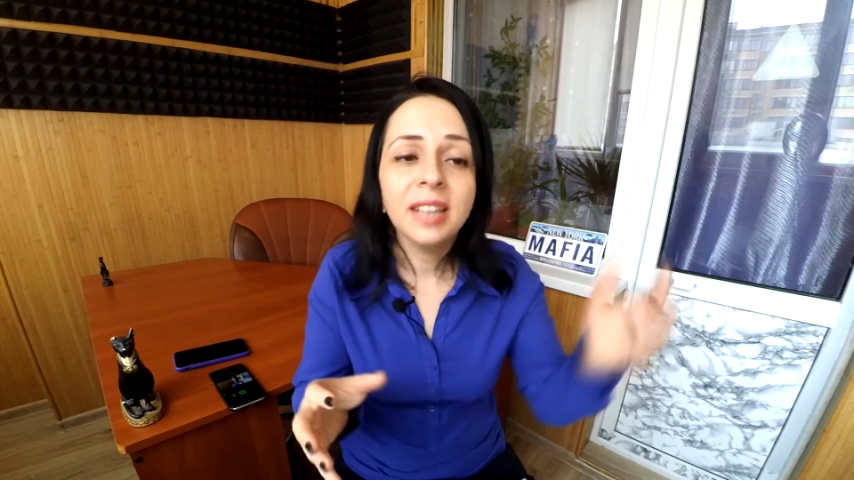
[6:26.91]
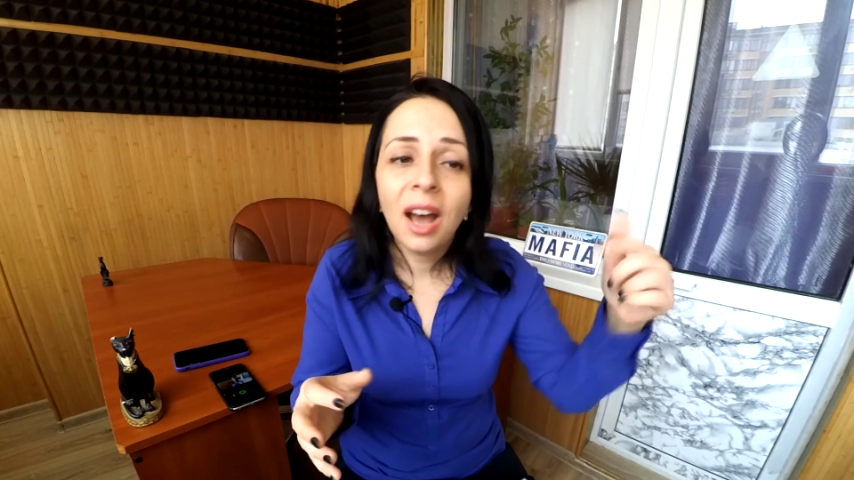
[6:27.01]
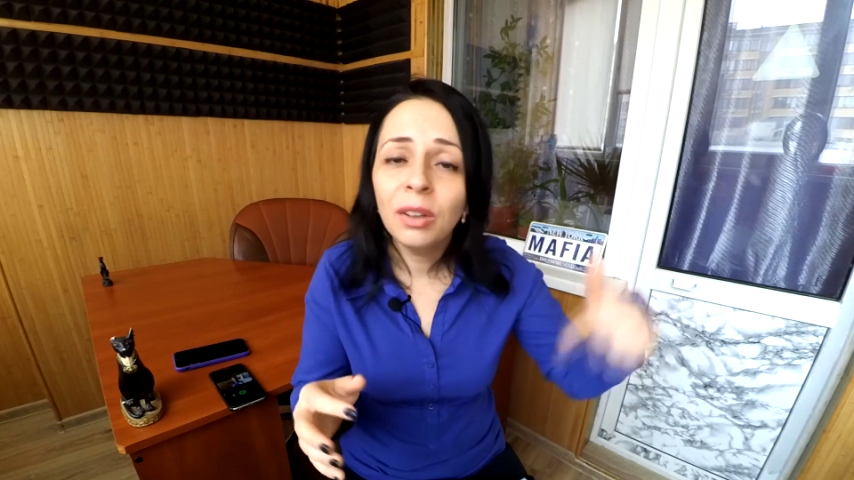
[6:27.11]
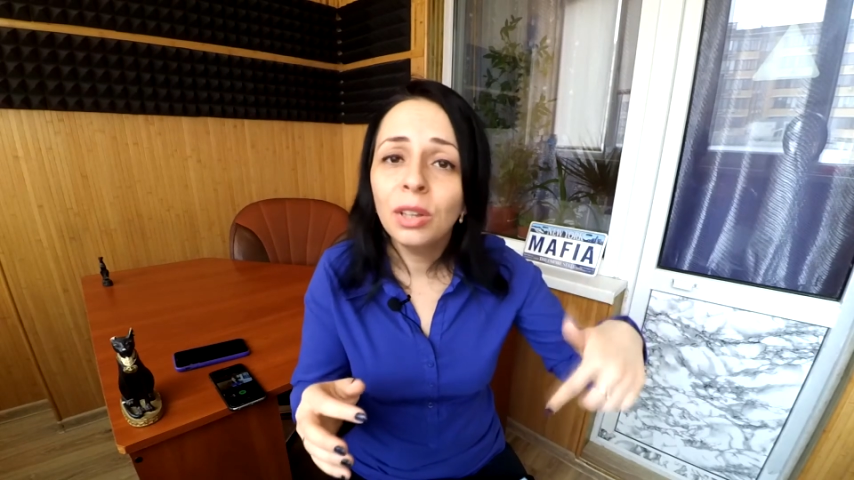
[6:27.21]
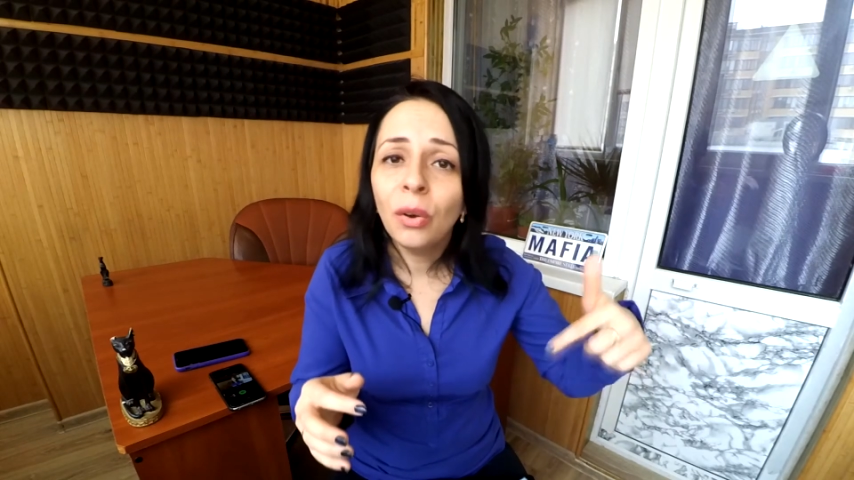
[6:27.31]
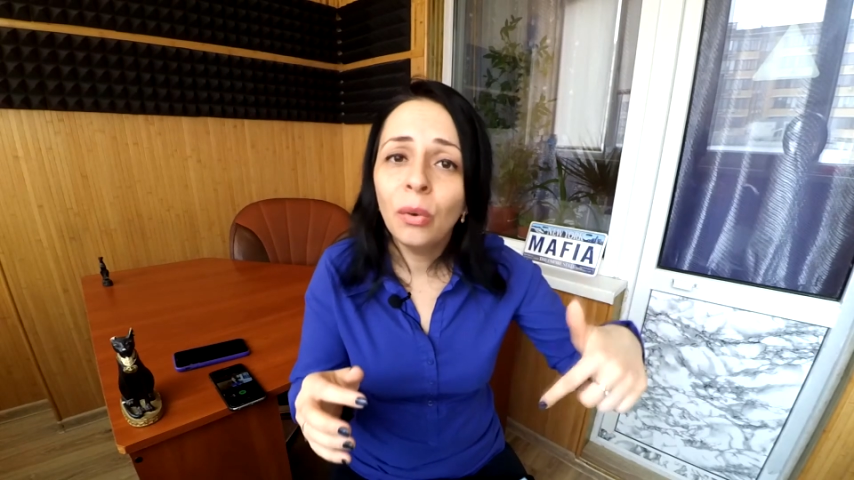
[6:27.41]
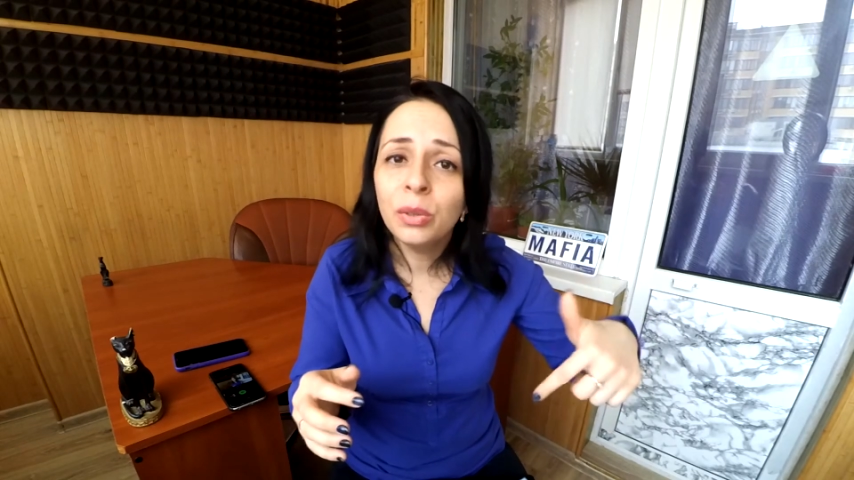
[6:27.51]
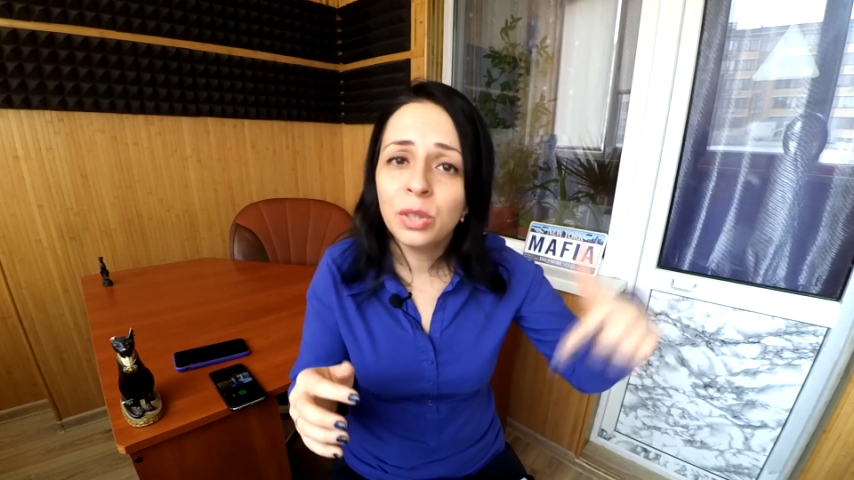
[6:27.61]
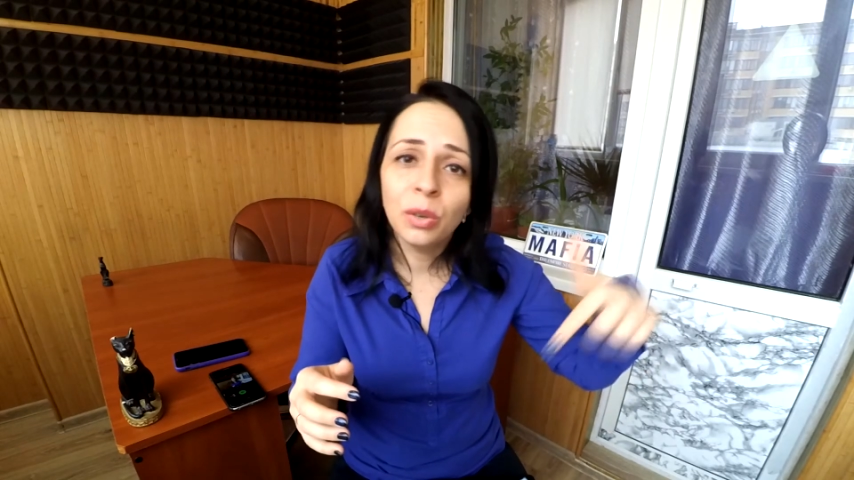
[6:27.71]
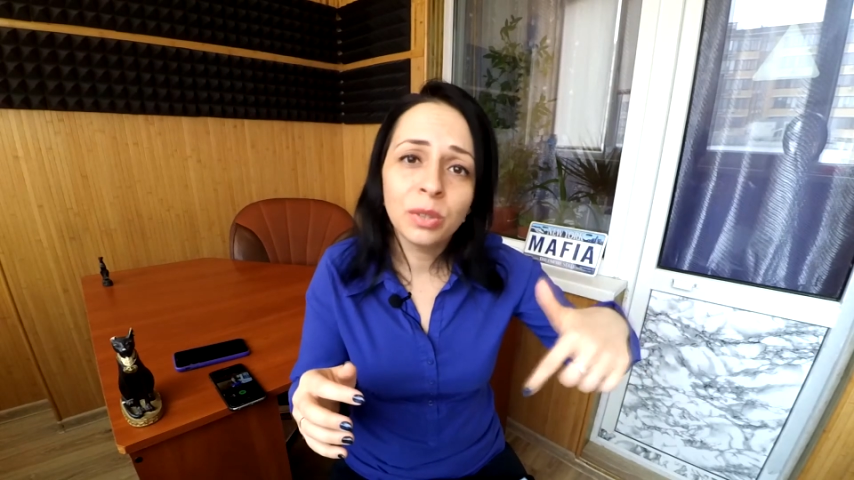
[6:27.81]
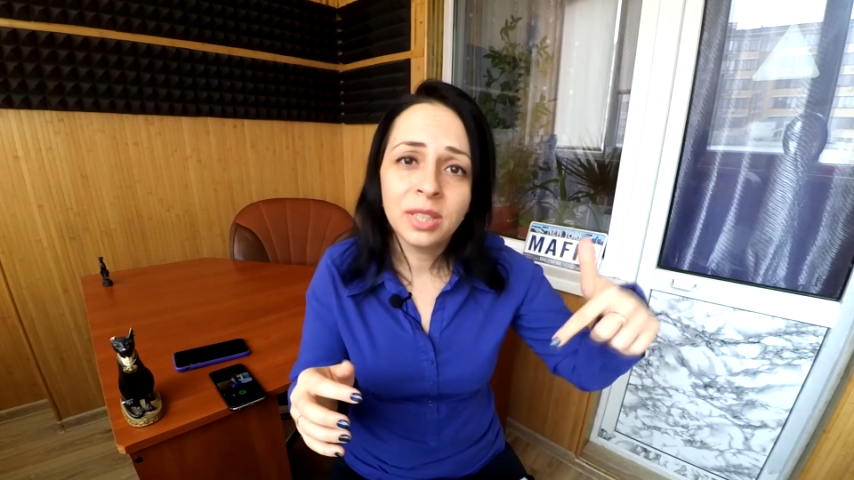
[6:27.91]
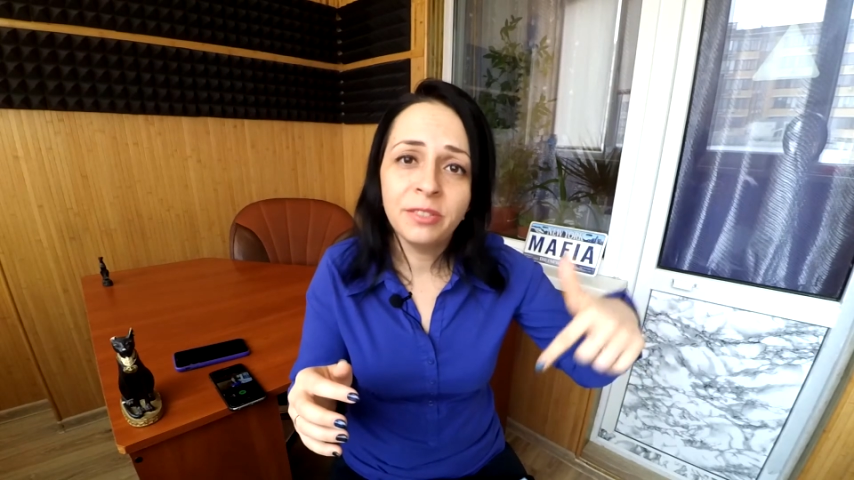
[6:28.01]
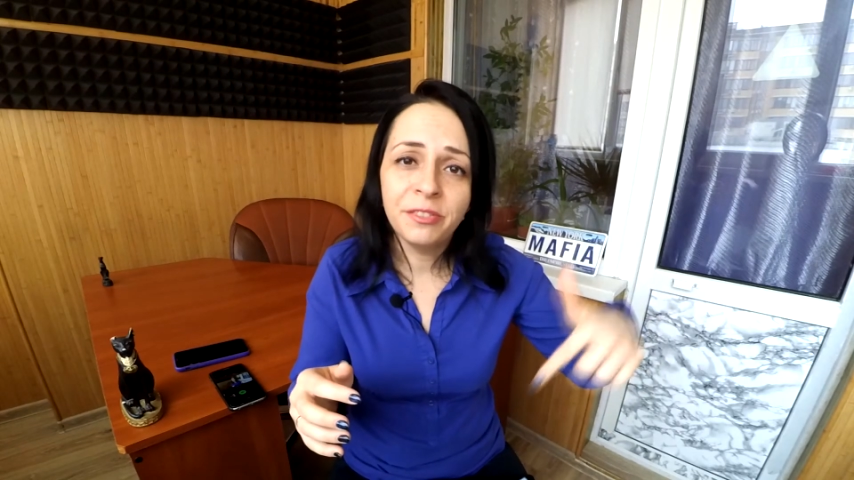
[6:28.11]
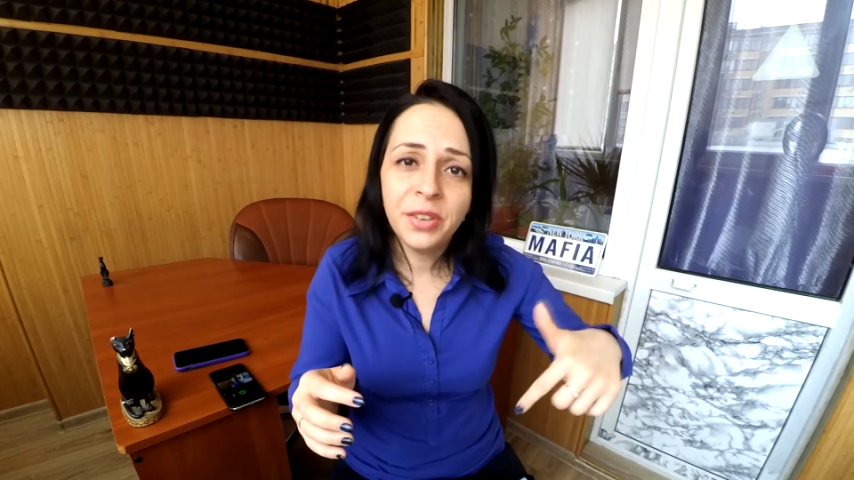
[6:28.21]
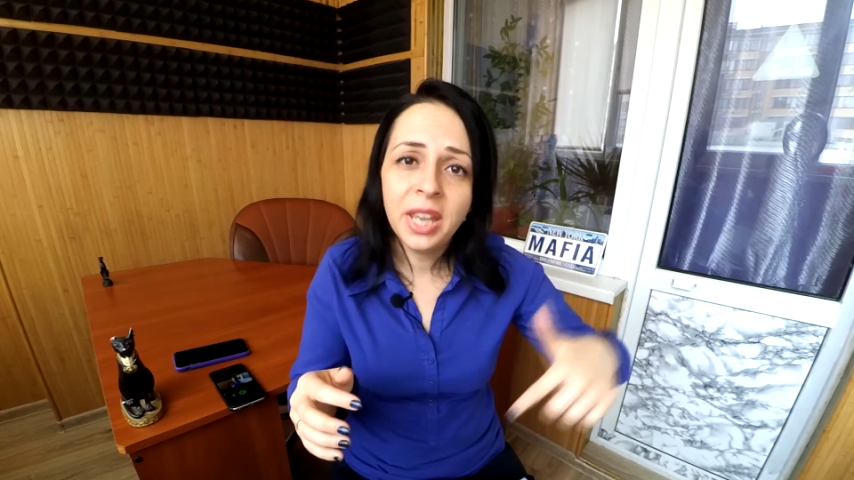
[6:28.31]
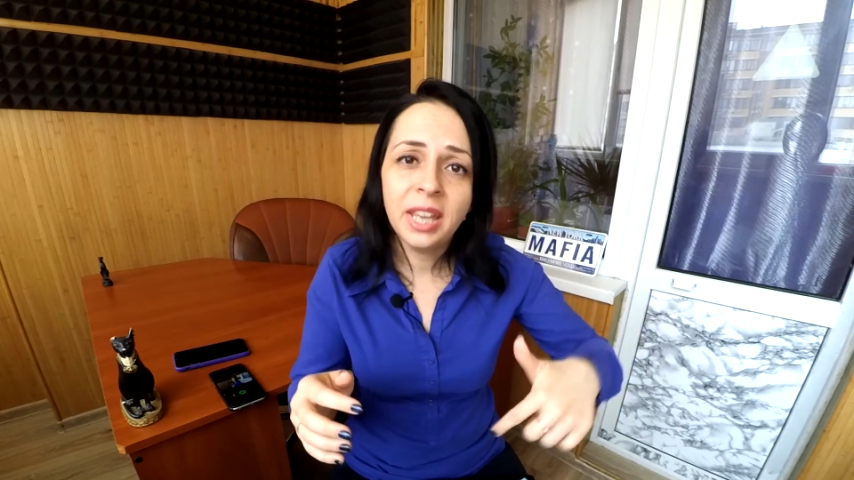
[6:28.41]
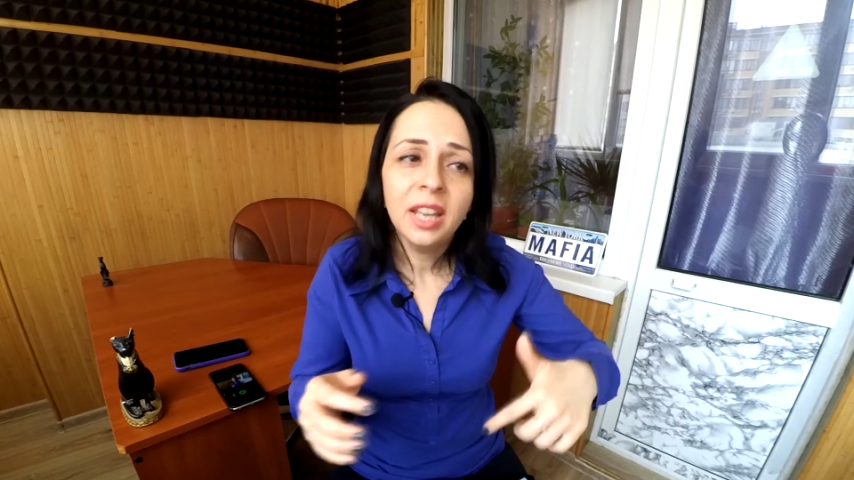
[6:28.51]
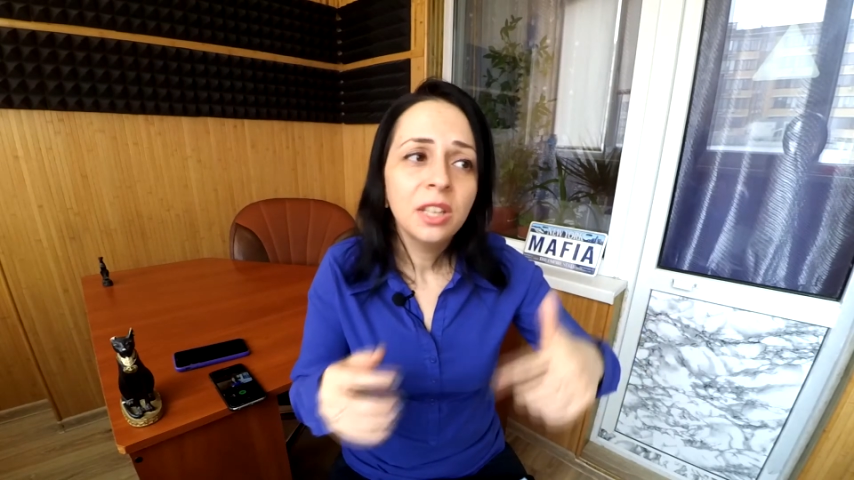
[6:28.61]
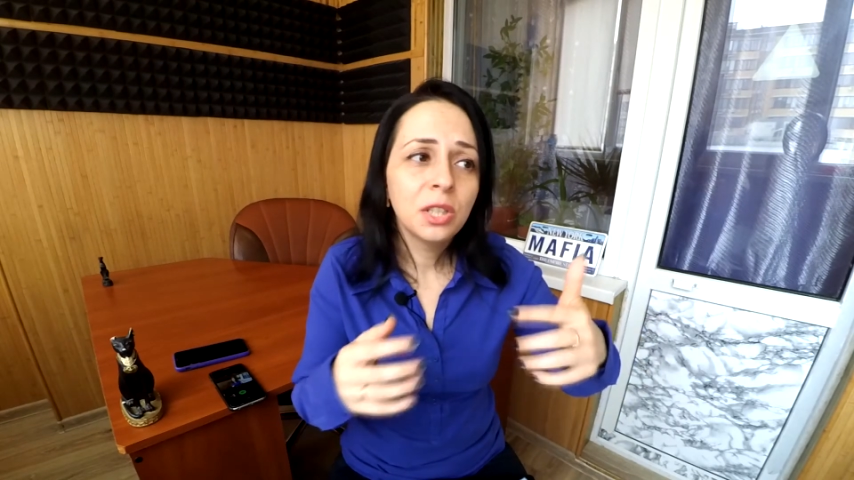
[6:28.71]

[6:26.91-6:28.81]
download your CV